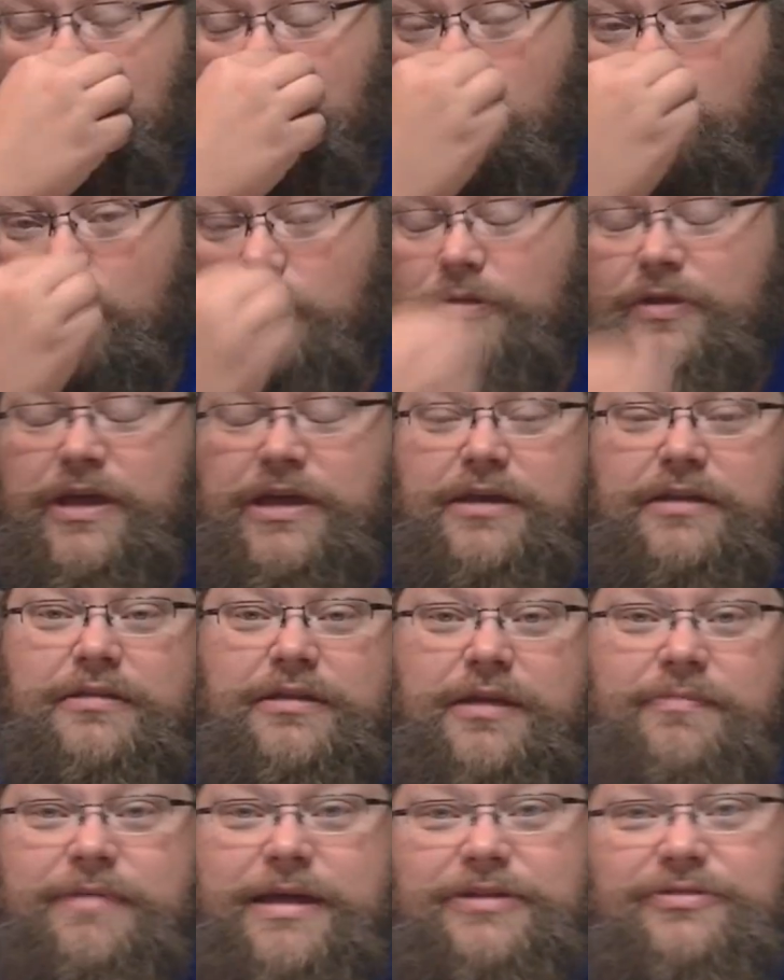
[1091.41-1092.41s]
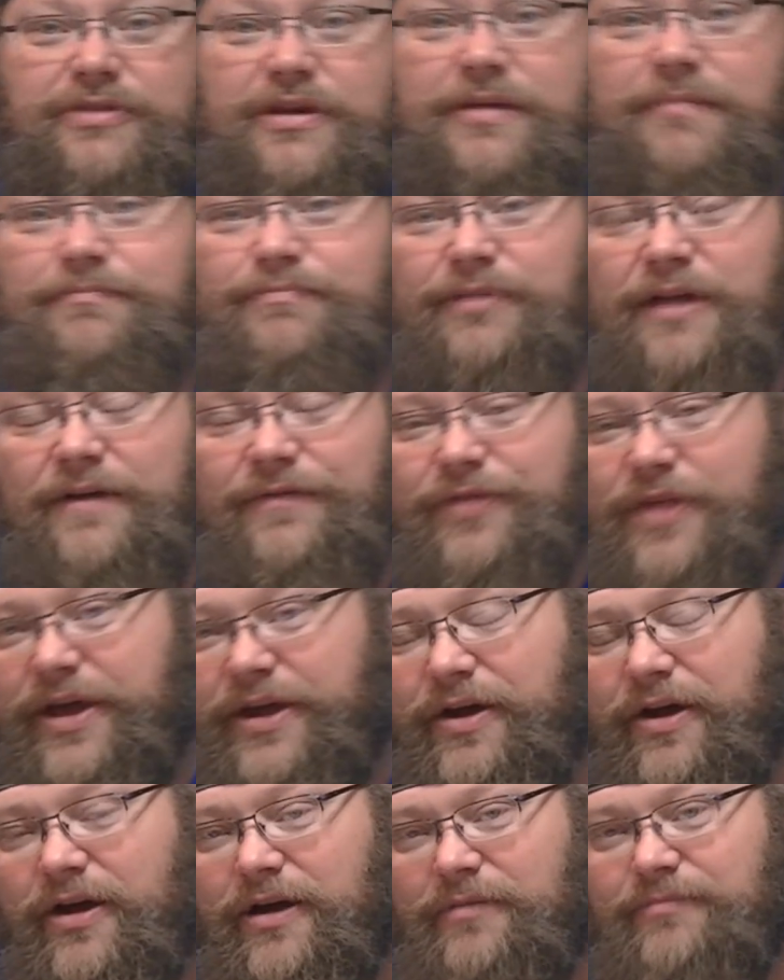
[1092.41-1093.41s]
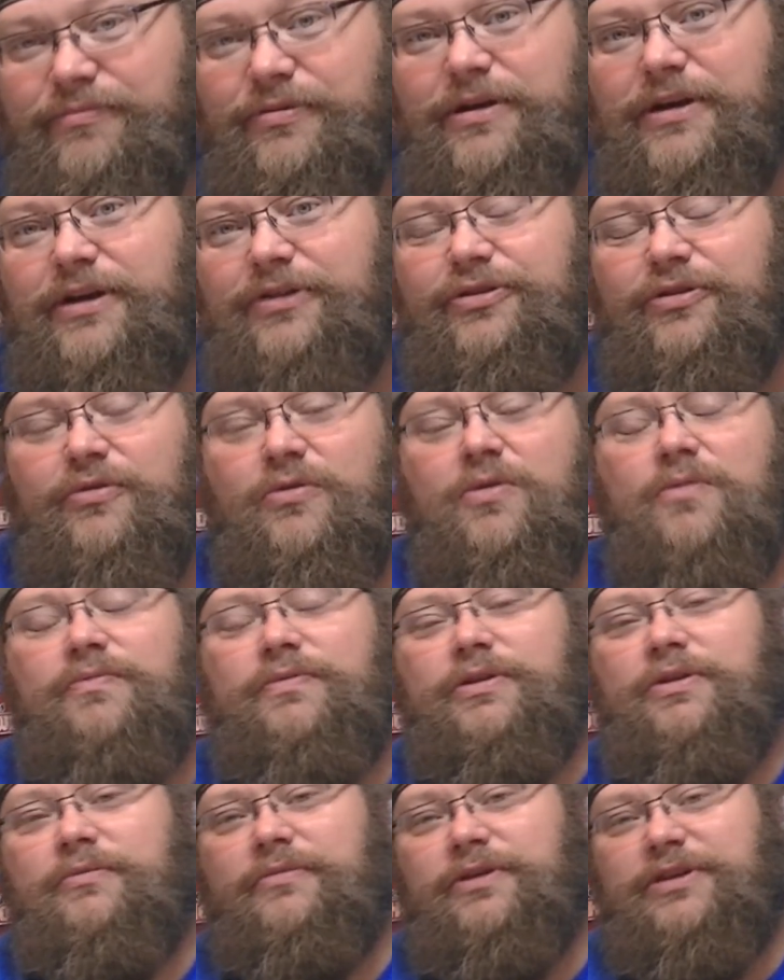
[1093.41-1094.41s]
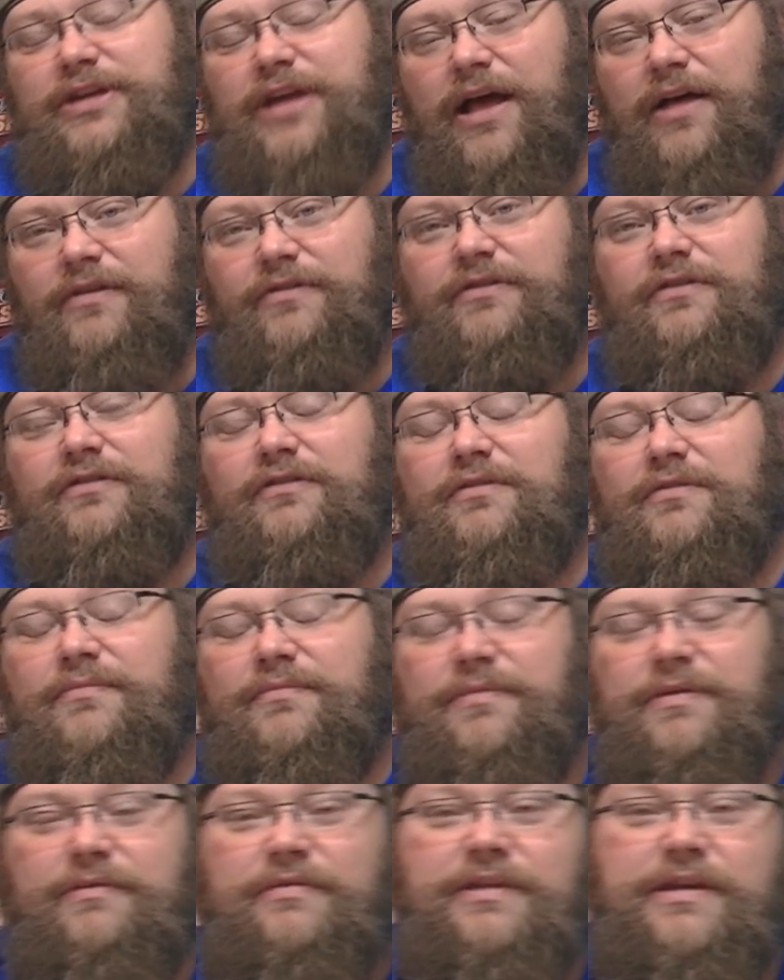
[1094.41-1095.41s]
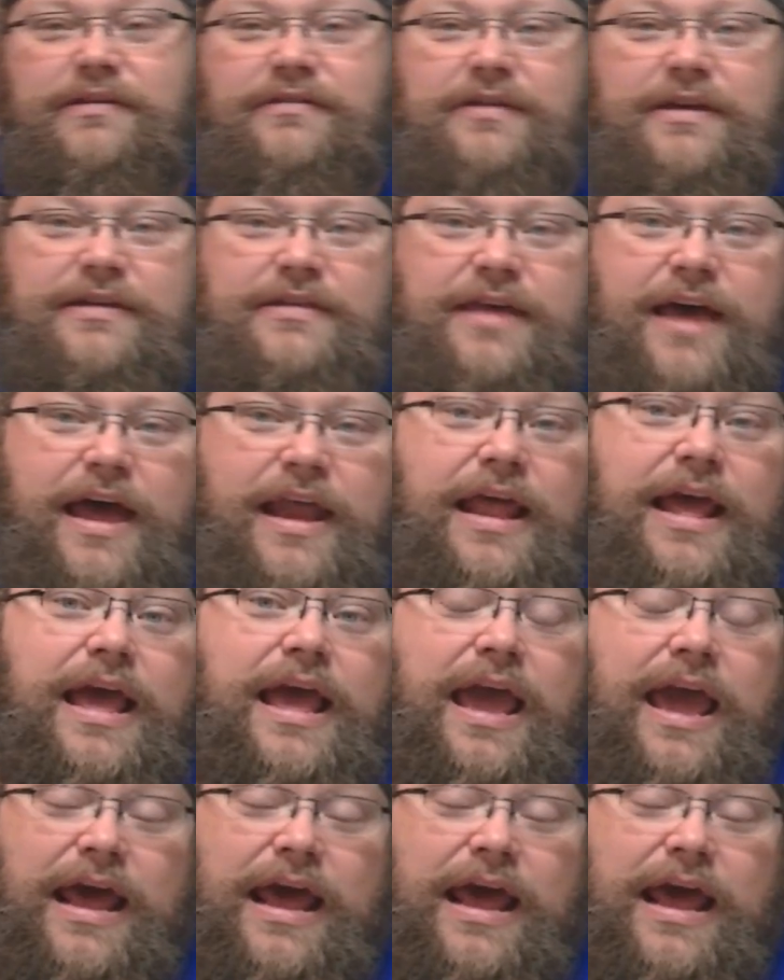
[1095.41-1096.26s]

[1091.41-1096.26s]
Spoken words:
Or they might try to bluff that card and put it out there and hopefully nobody challenges them and things like that.